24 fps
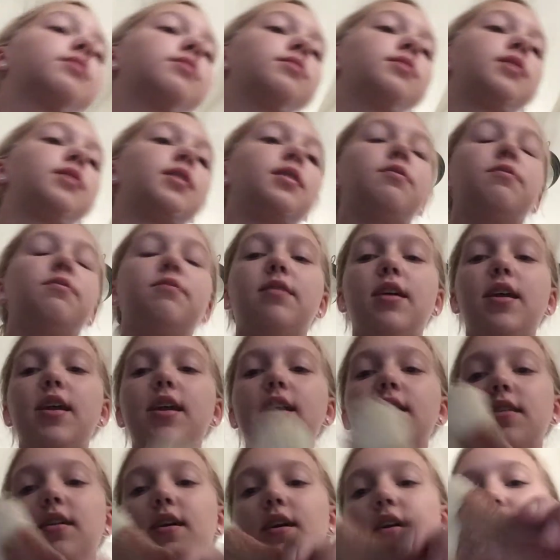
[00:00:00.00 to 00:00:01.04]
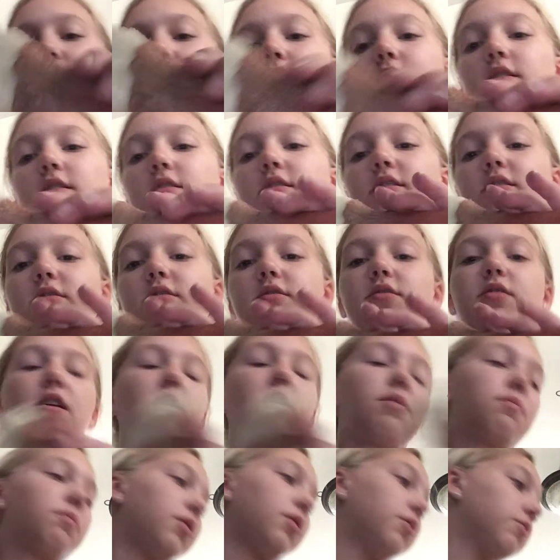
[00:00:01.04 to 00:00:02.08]
on sale. And I got a
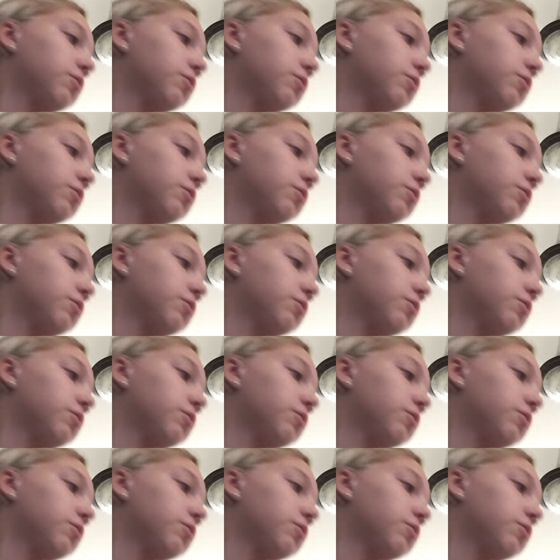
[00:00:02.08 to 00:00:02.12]
dog